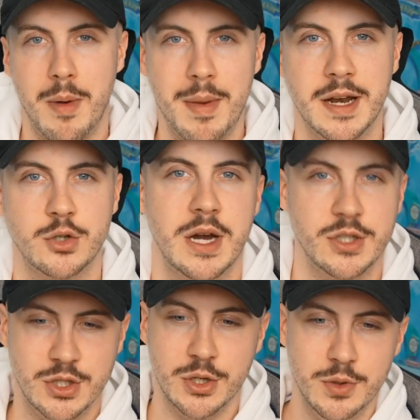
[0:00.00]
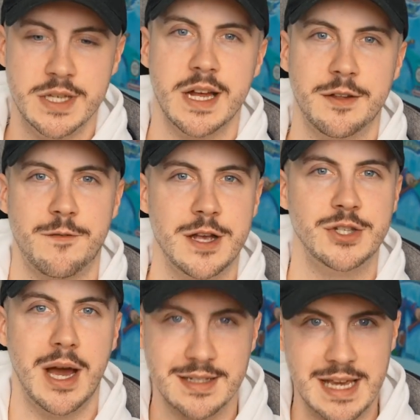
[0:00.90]
of my main attractions to the Zelda
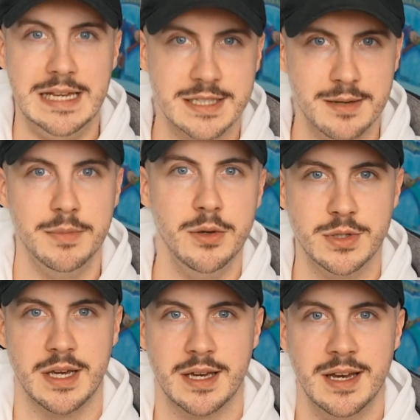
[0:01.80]
franchise, is the music.